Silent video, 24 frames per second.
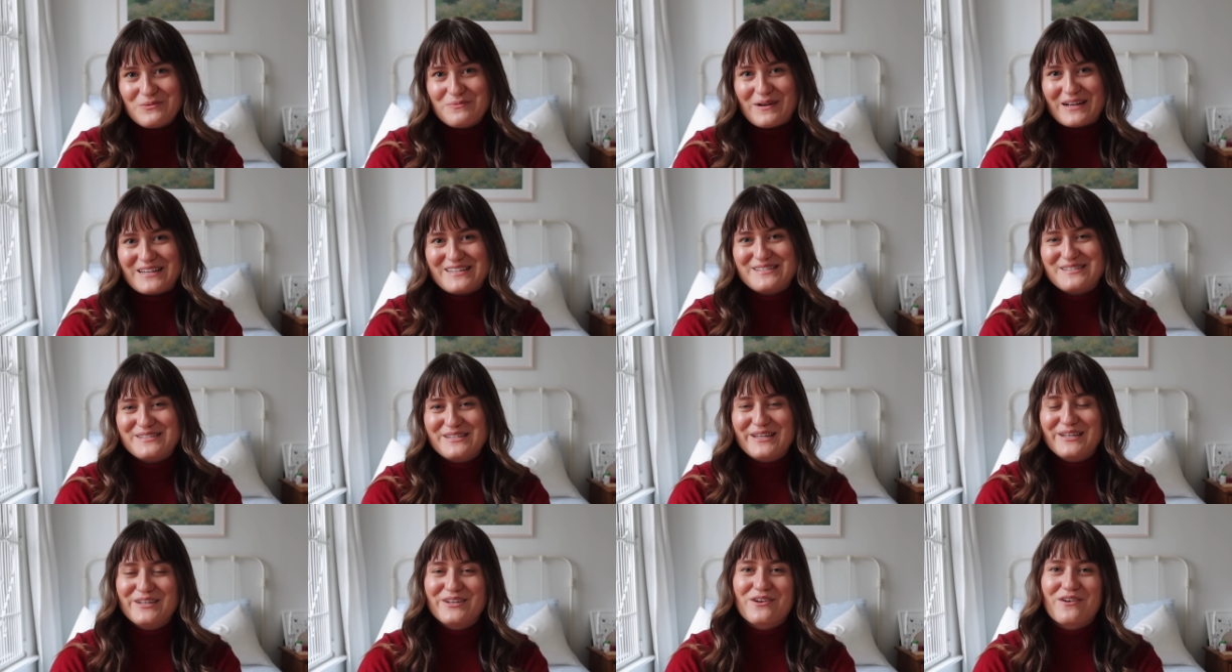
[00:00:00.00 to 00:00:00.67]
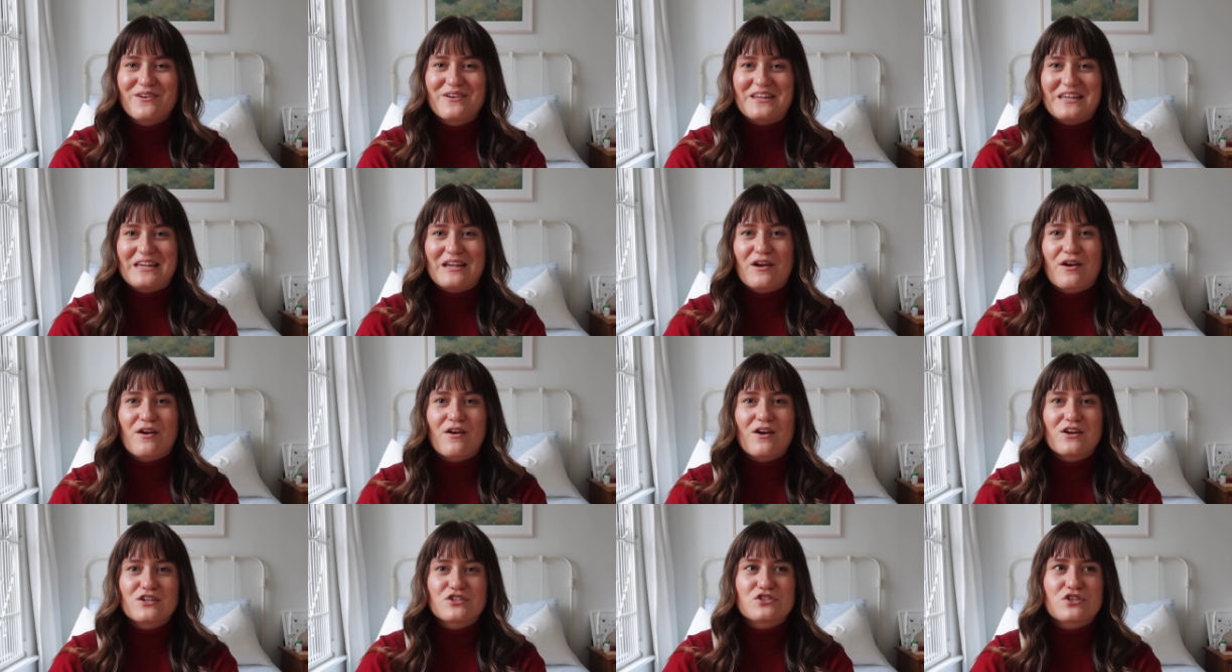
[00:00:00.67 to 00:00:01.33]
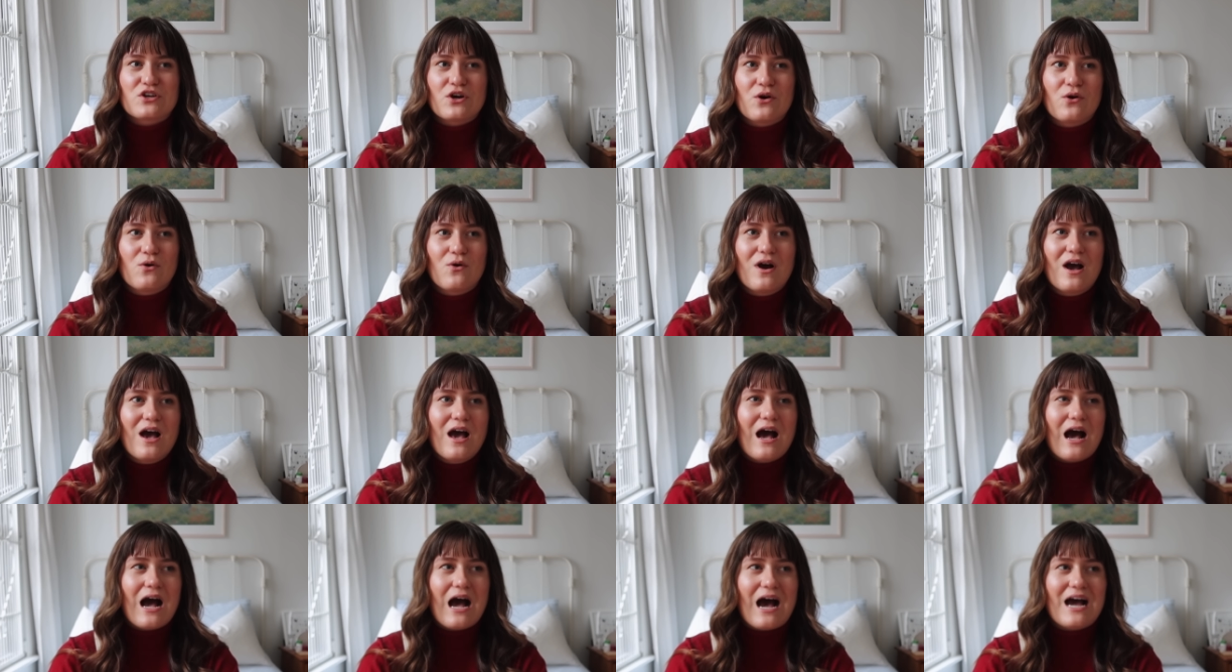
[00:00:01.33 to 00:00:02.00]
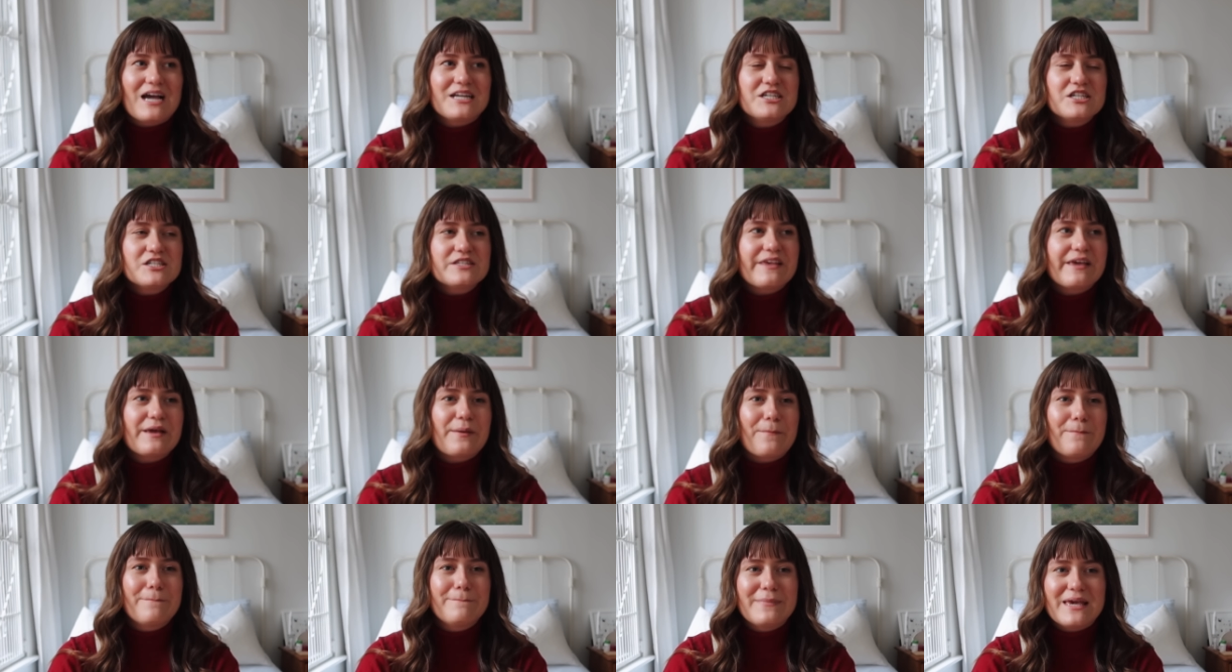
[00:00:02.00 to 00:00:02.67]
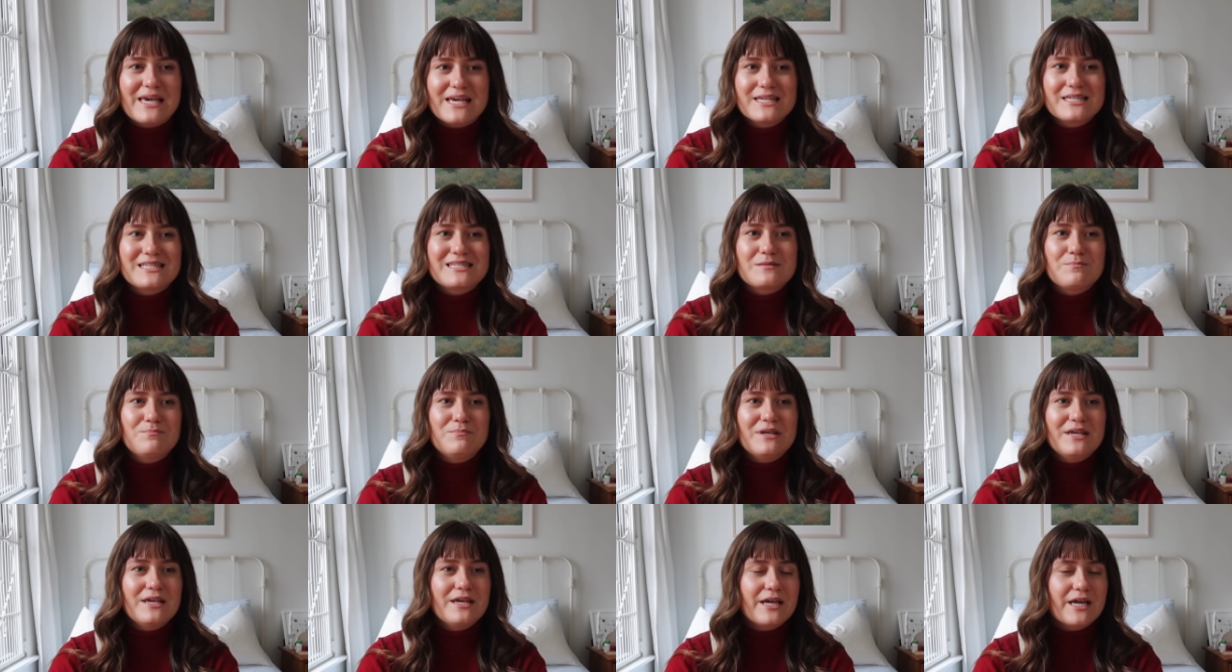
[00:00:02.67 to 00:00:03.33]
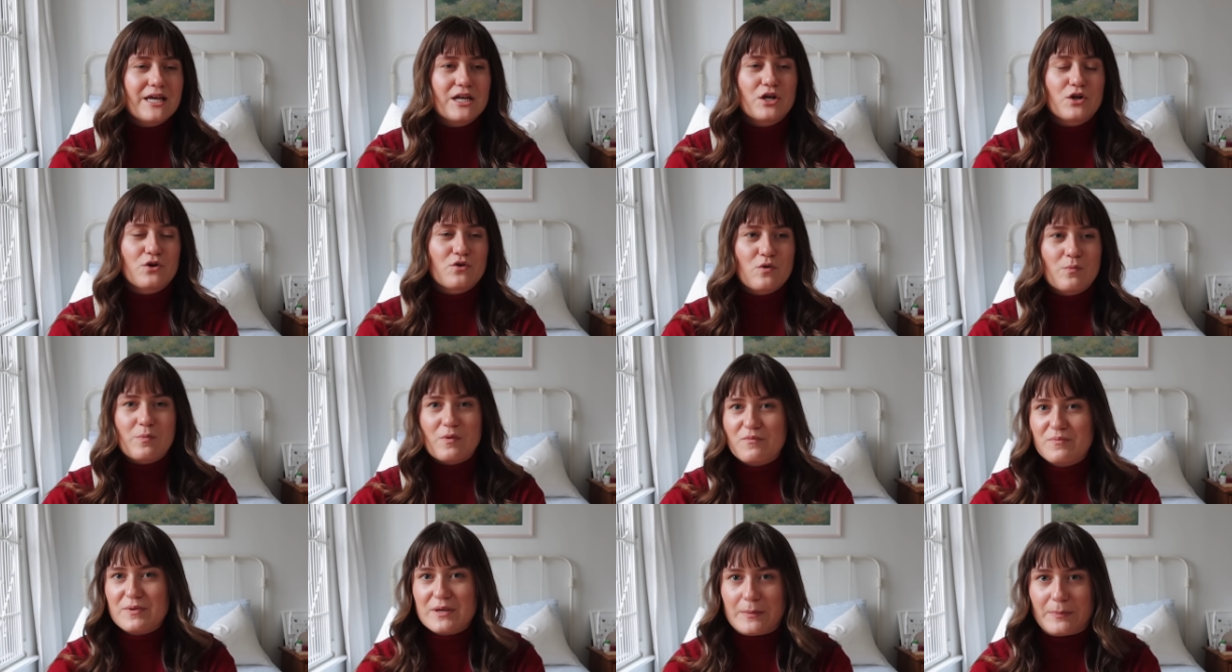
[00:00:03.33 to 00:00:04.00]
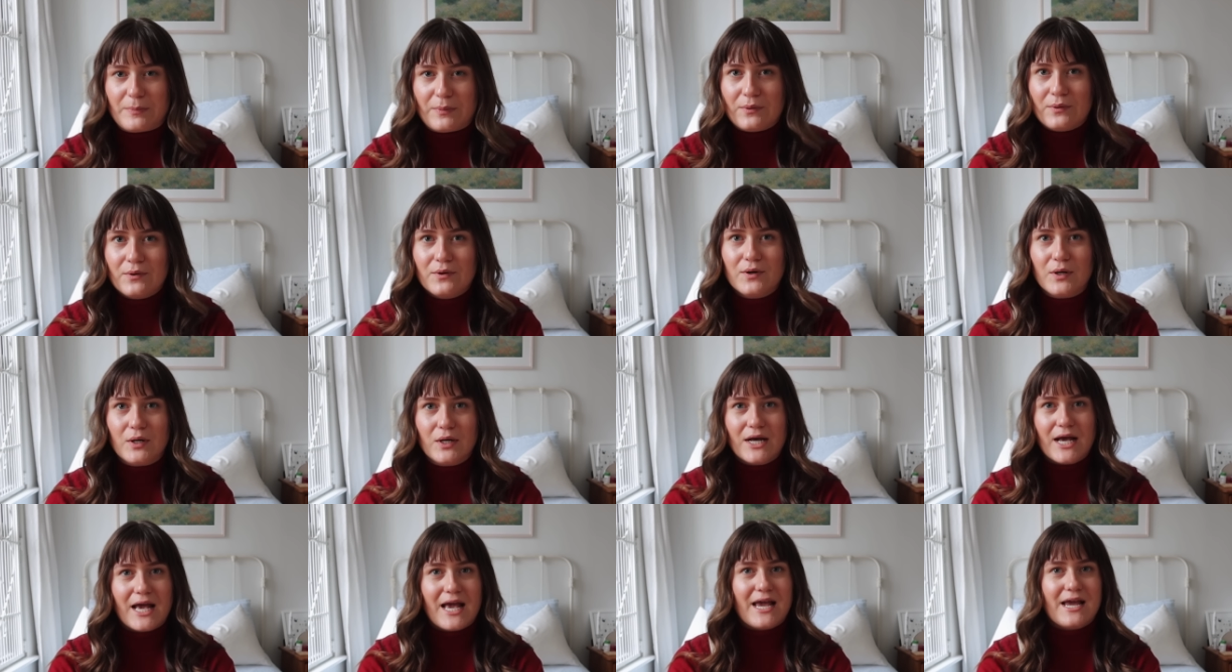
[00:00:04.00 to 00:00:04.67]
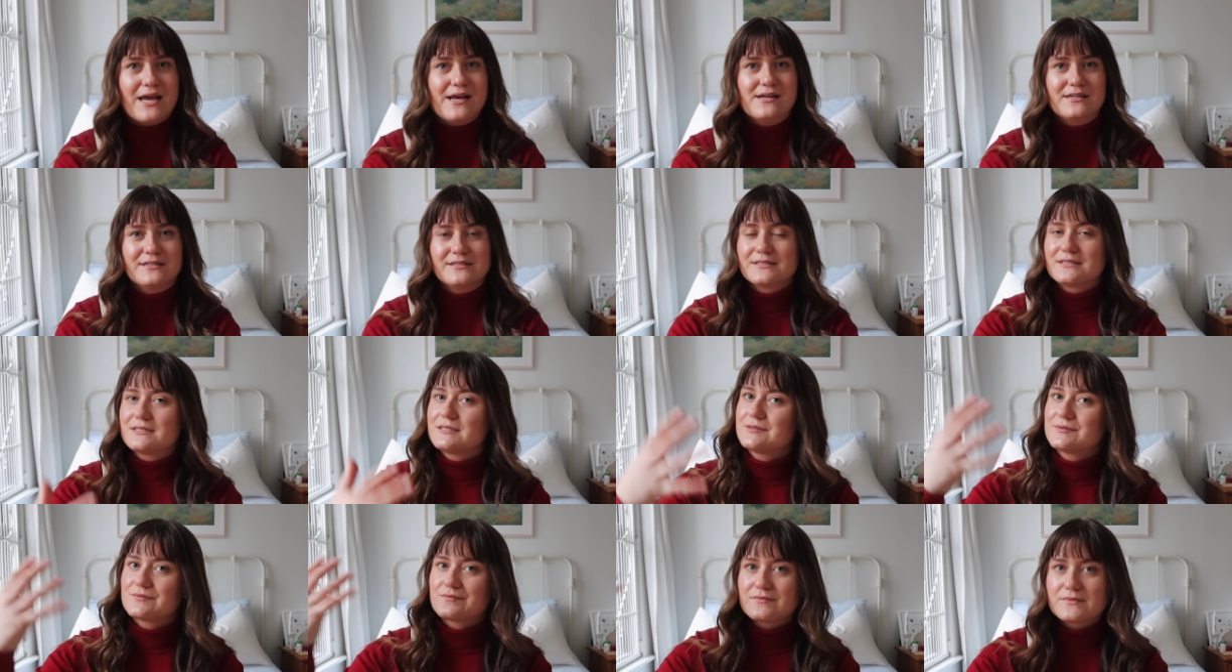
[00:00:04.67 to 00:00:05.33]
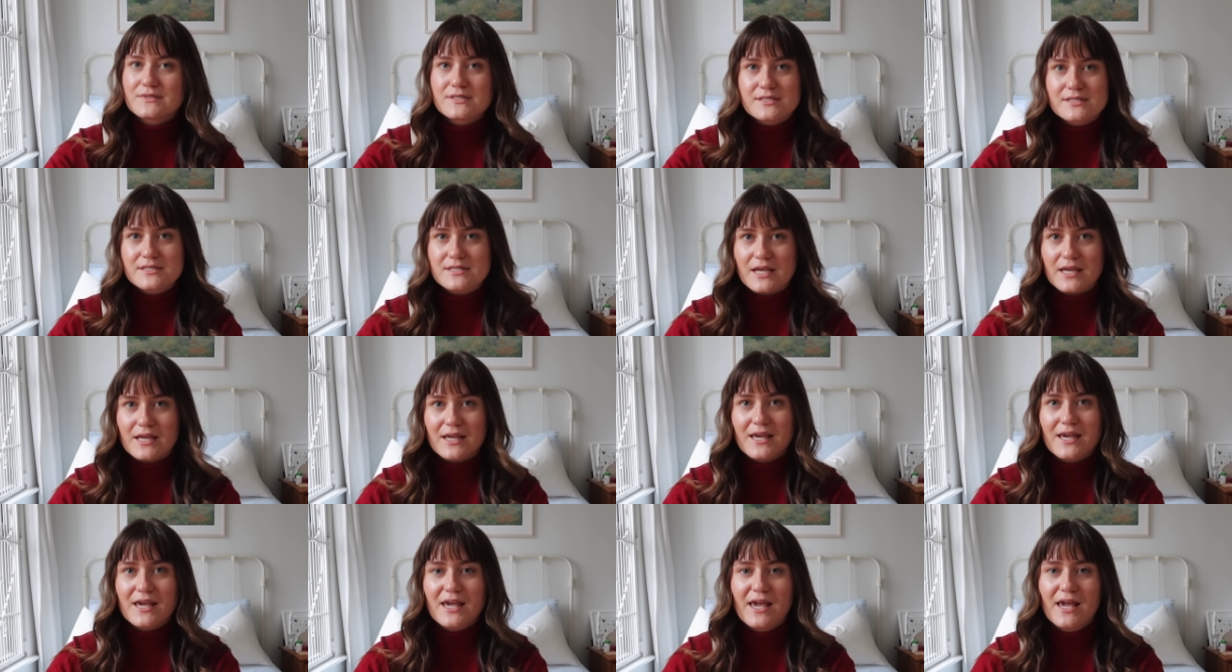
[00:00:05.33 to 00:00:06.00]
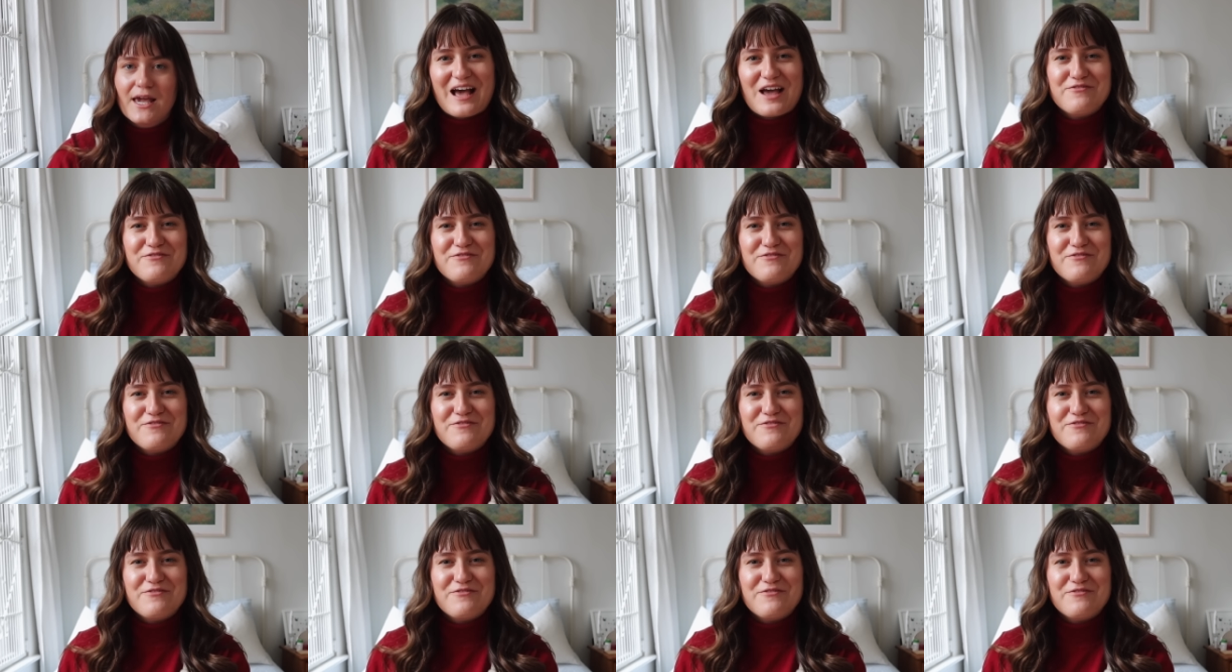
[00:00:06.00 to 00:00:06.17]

my senior year so I just like miss being in a group of people and singing.